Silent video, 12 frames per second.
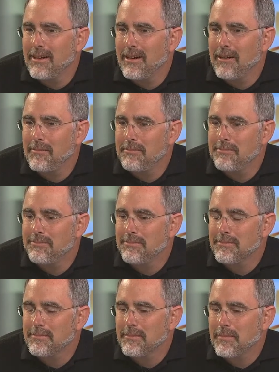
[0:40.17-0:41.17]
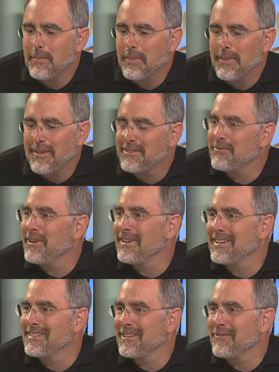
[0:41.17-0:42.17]
Um, it's funny
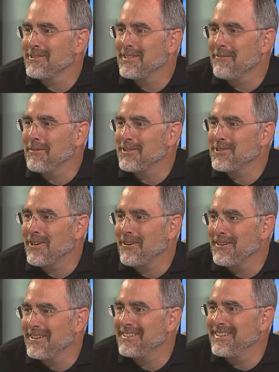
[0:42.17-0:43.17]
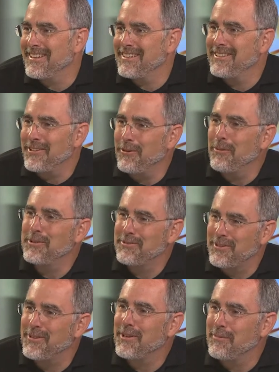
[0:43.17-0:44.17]
because every time I share it, it, it, you almost
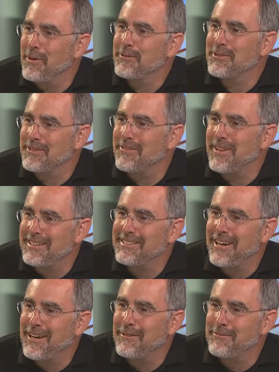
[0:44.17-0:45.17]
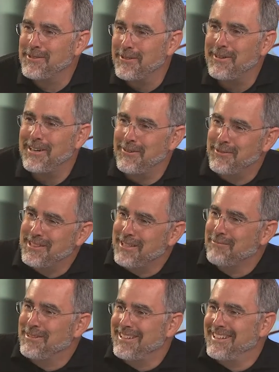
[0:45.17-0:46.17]
feel the emotion of that time. So I always
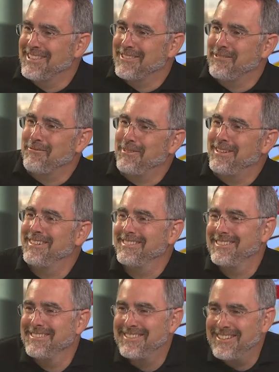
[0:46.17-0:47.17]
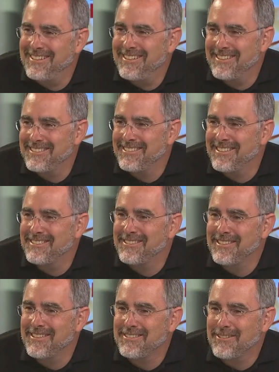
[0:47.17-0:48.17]
keep Kleenex with me because it's a, it's, it's,
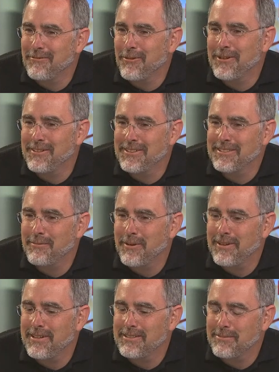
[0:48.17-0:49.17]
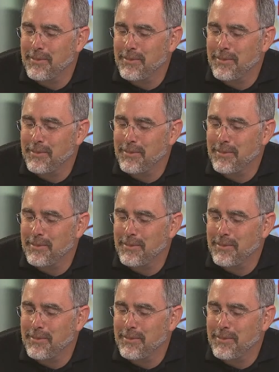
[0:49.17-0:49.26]
it's a real experience.